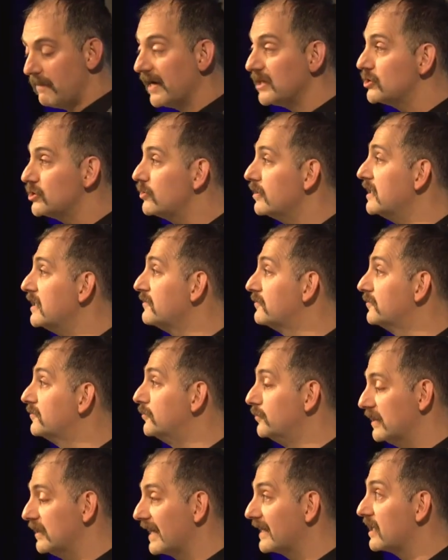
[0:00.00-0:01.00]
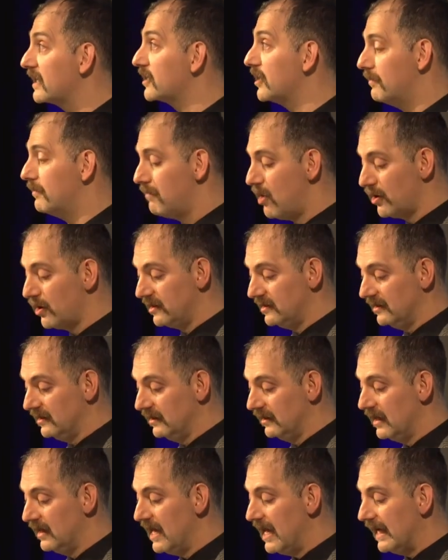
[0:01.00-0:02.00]
By treating food like a
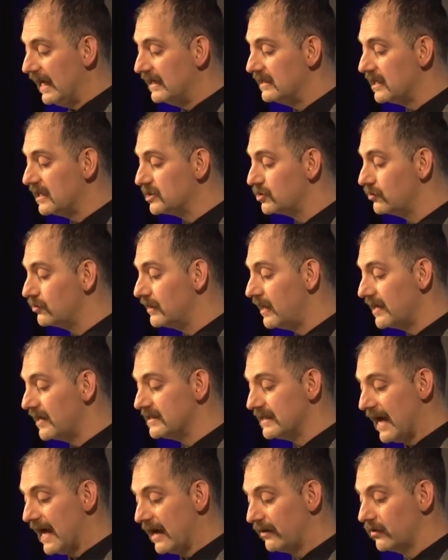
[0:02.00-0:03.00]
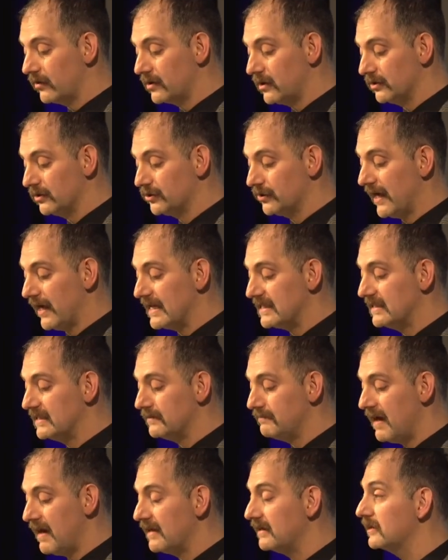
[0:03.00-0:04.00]
commodity, industrialized agriculture has
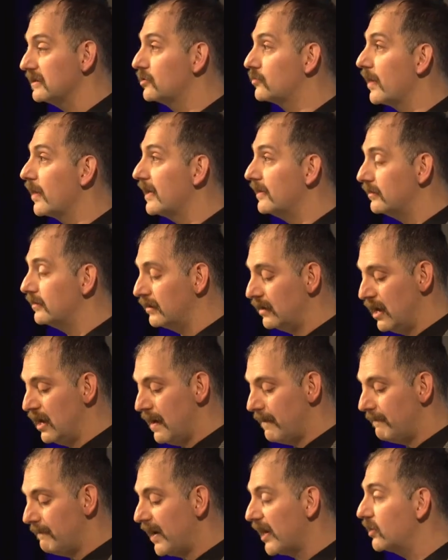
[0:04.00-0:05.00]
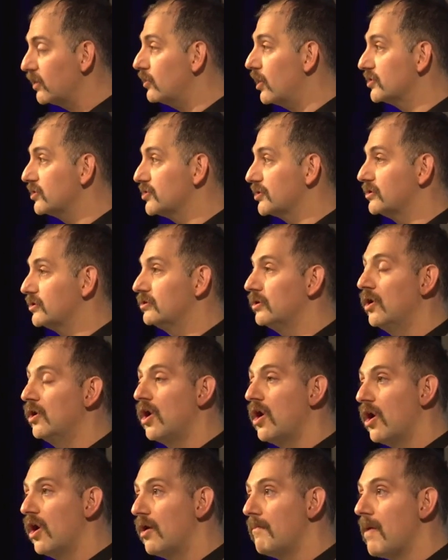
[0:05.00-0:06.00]
demanded greater biological
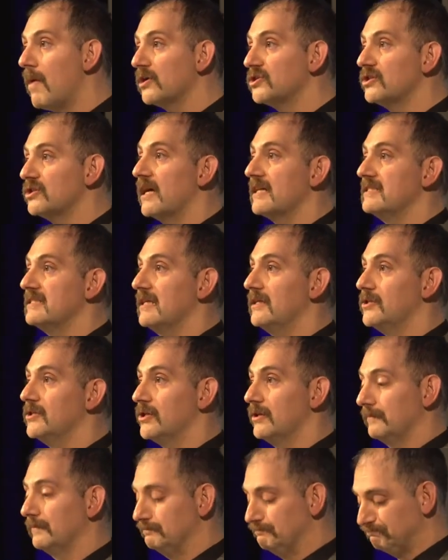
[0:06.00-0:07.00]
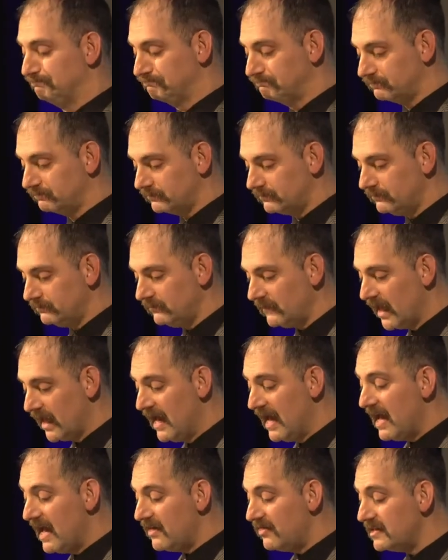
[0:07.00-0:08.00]
homogenization.
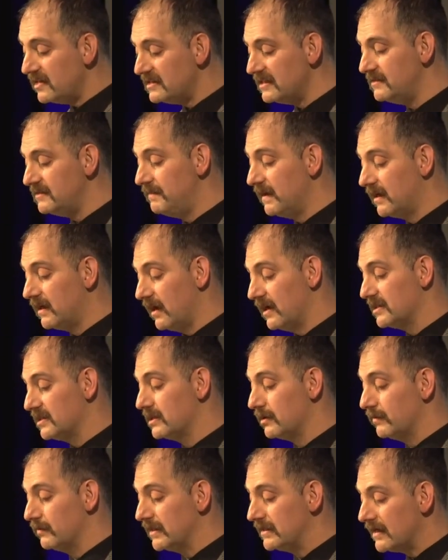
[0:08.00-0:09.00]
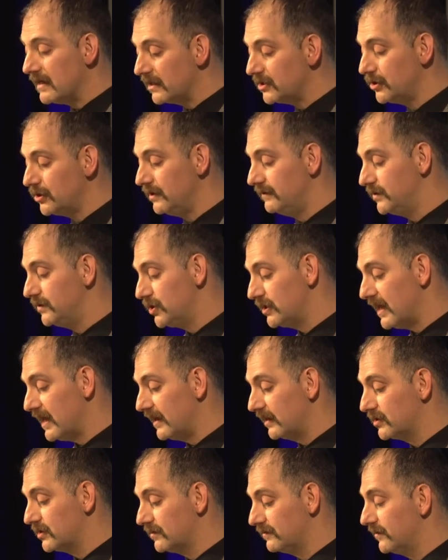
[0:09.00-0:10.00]
This is because the reduction of
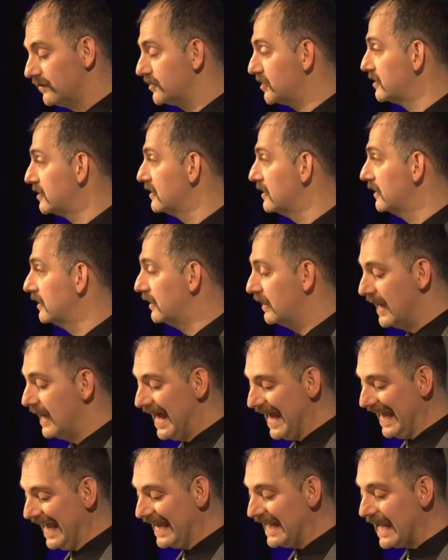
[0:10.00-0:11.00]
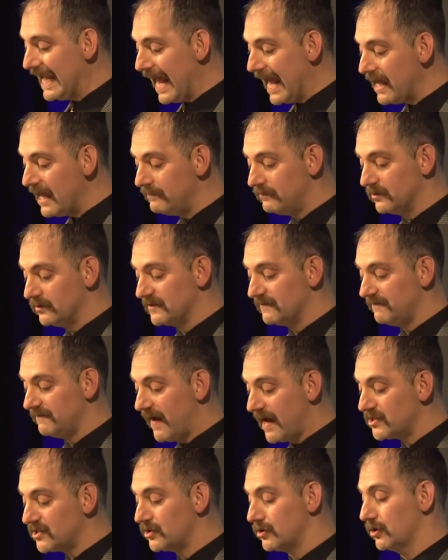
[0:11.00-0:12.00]
genetic diversity enables
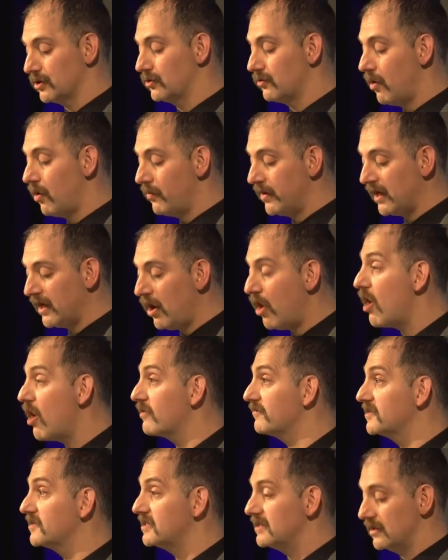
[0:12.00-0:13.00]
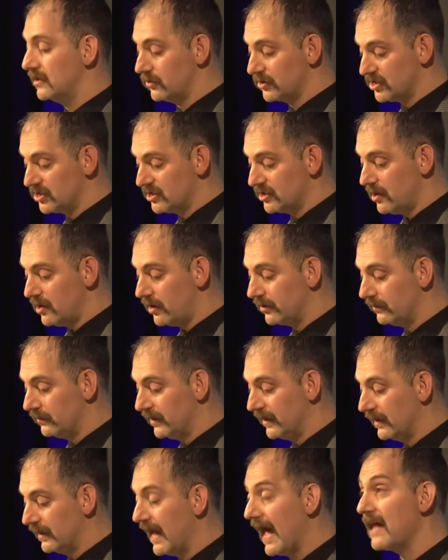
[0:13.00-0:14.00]
faster growing, harvesting, or
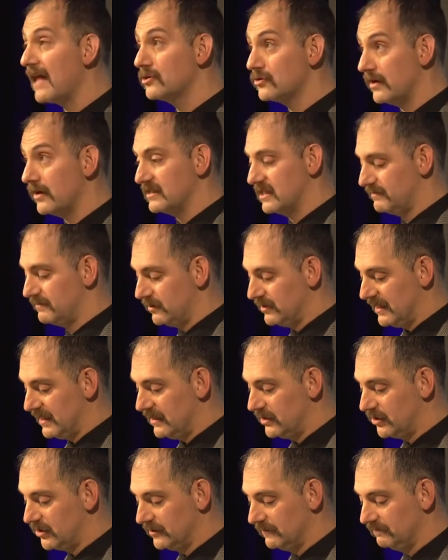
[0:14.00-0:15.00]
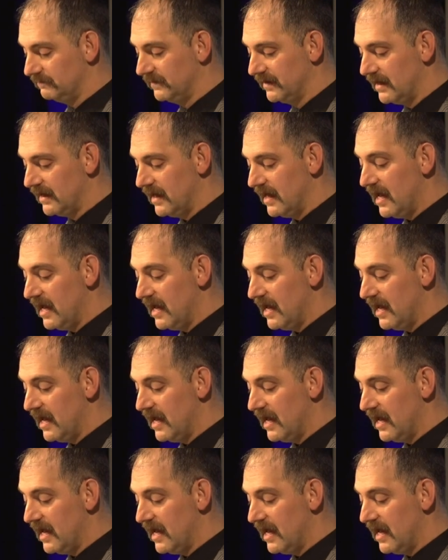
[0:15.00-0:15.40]
slaughtering, and transportation.